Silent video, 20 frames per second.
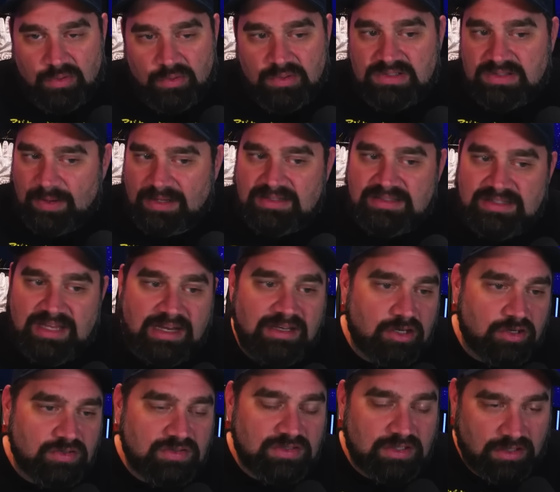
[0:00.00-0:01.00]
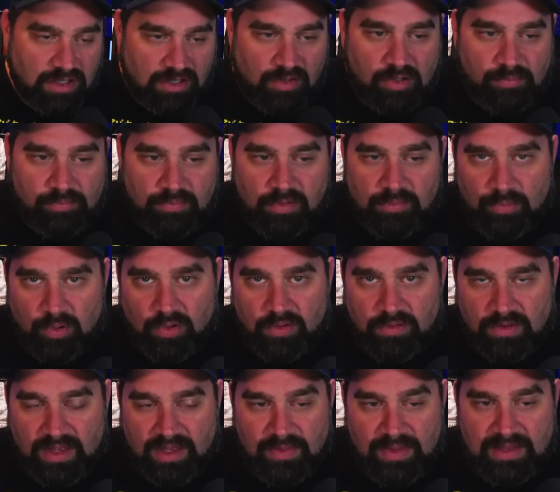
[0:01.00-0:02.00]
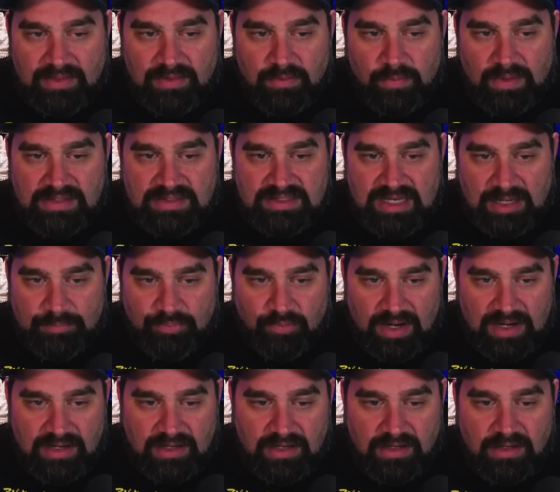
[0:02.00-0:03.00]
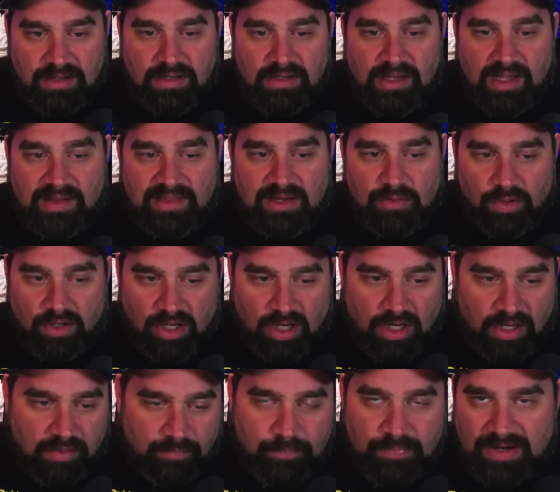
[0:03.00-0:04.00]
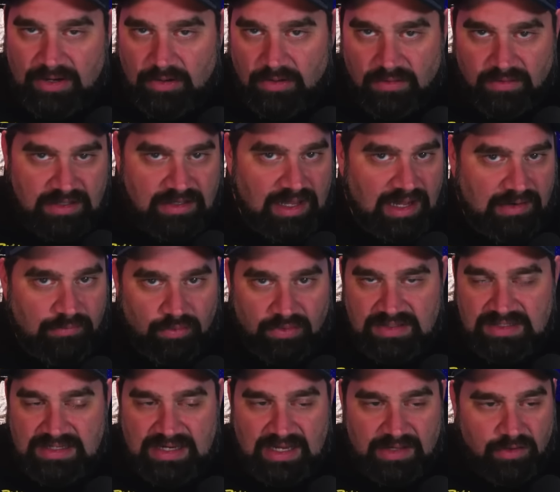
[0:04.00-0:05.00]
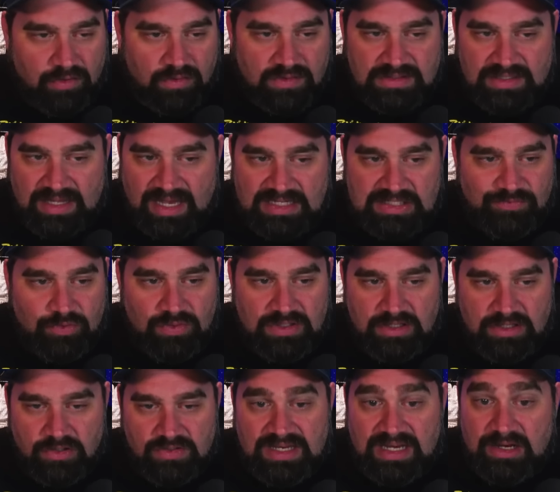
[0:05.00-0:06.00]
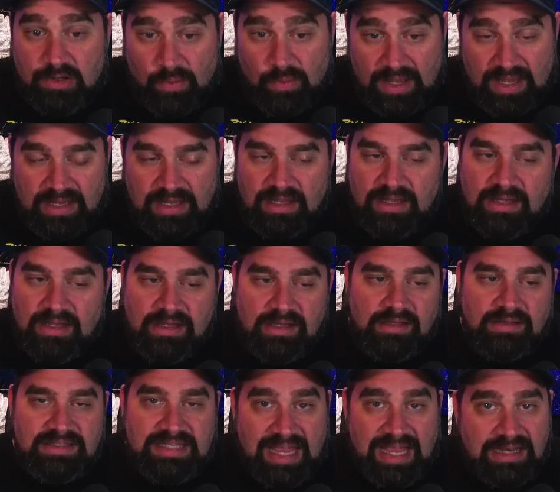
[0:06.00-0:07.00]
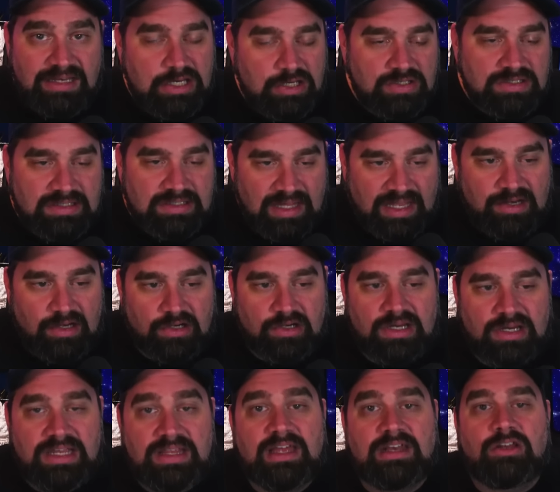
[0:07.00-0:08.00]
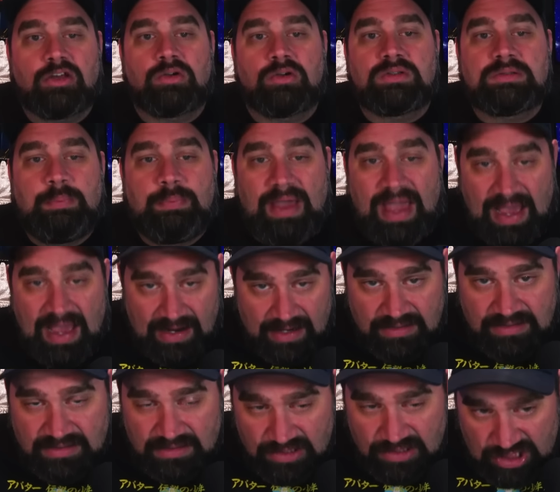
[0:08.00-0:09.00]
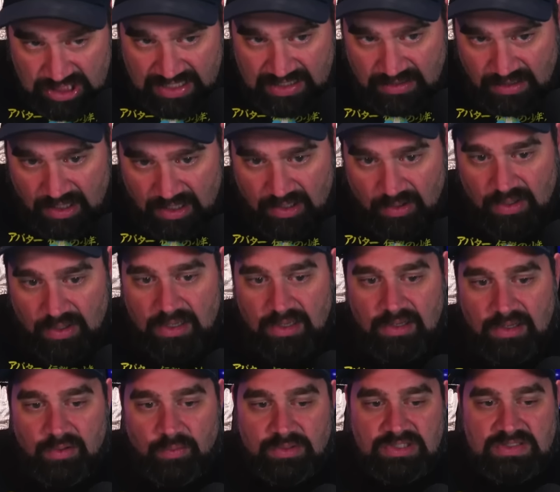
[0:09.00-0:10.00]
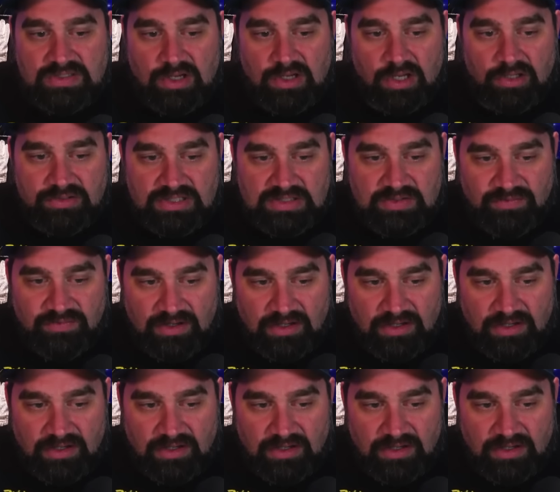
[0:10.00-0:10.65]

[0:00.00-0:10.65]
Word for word: so it was about 10 years ago, um, more than that. Then they separated, and they were go- apparently not really together those last few years. Anyway, 10 years later, he then goes back to J Lo, which is all just